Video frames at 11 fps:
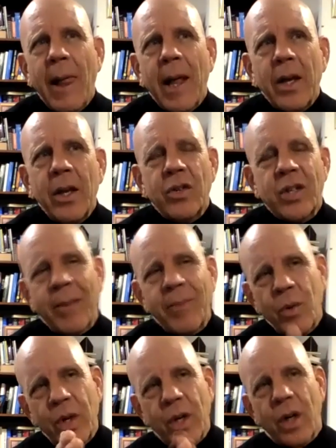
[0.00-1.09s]
something
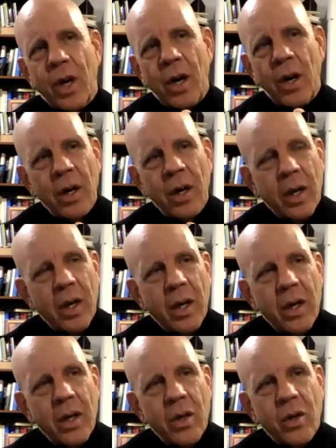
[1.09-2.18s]
would occur.
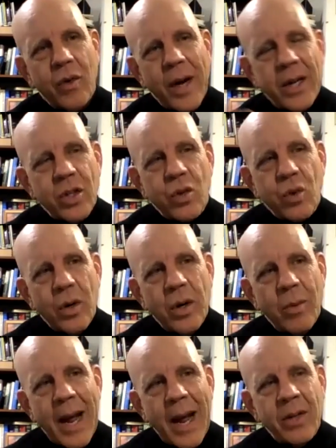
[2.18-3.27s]
You create a story
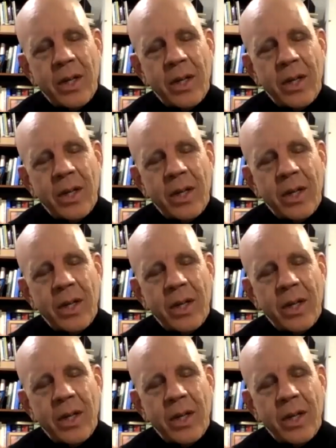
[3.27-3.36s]
around it.